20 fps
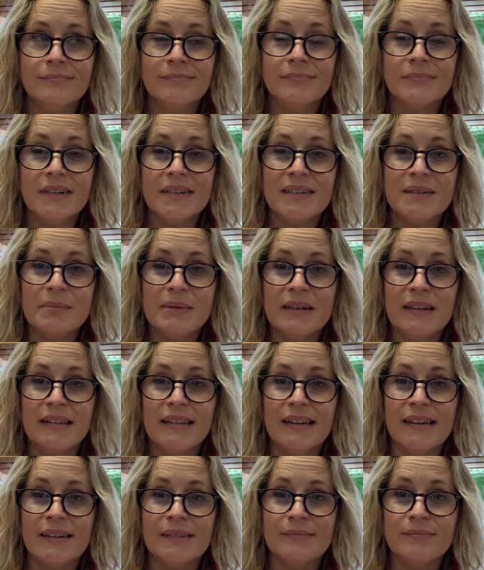Mine's a bit like
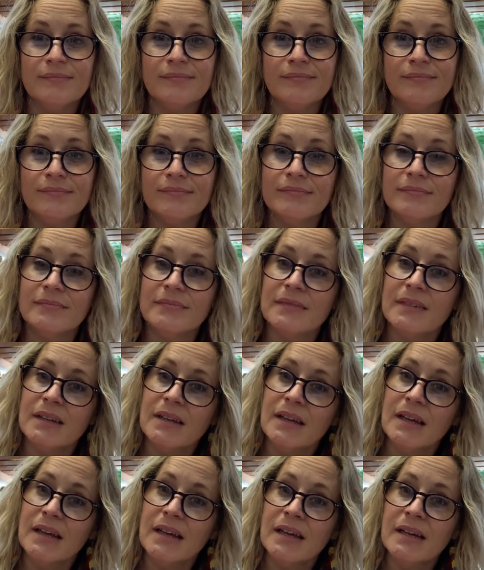that.
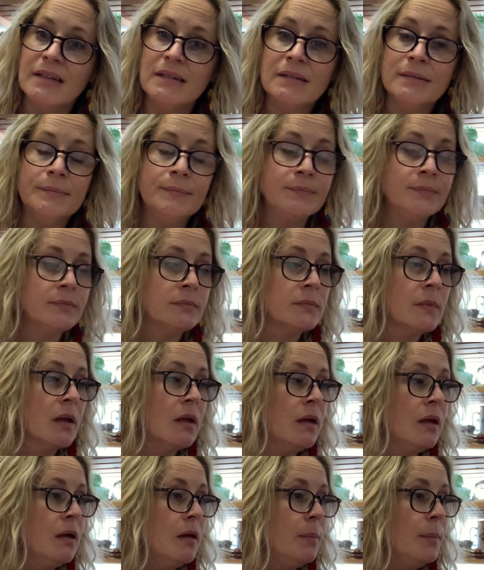Nah.
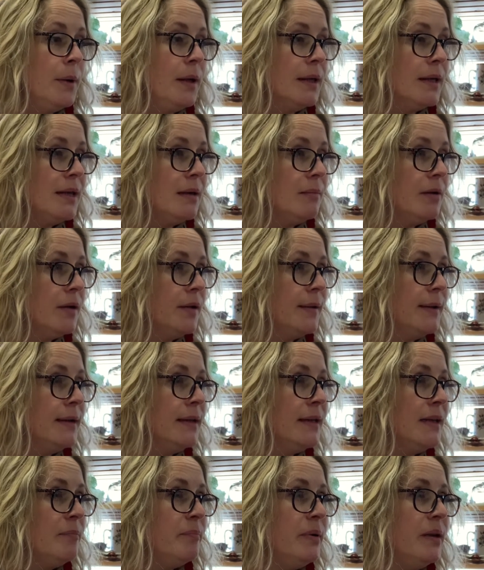I'll keep going,
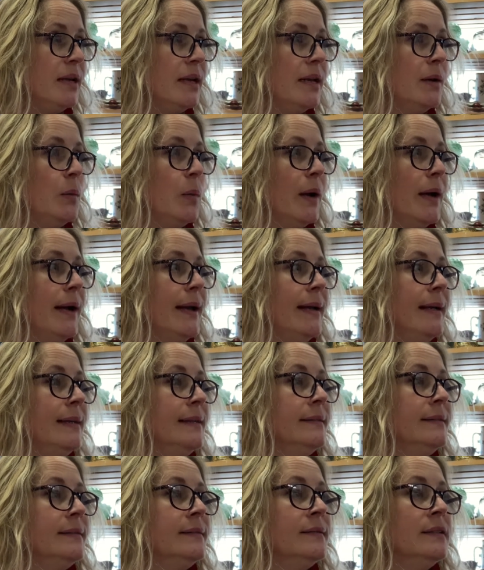keep plugging away,
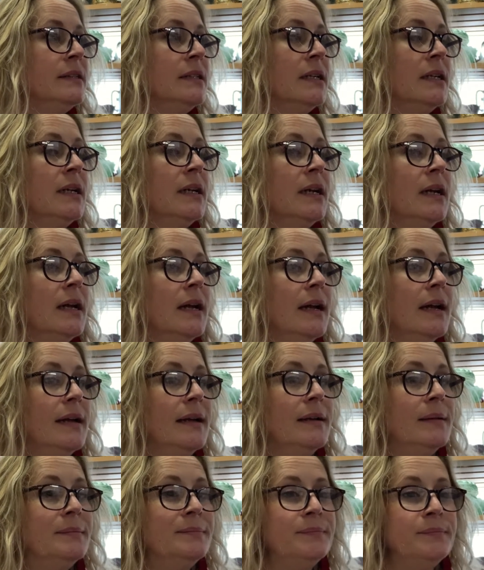
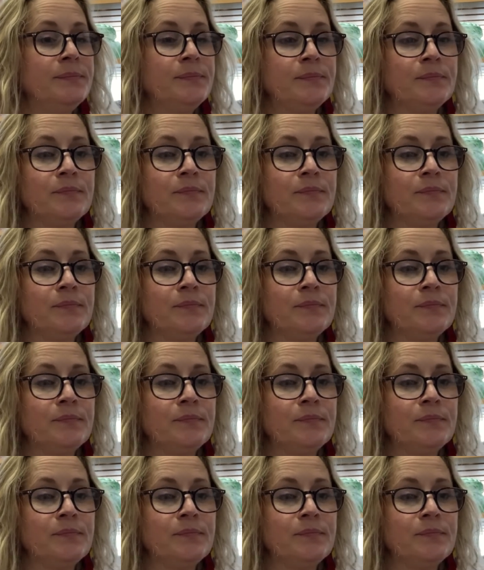um,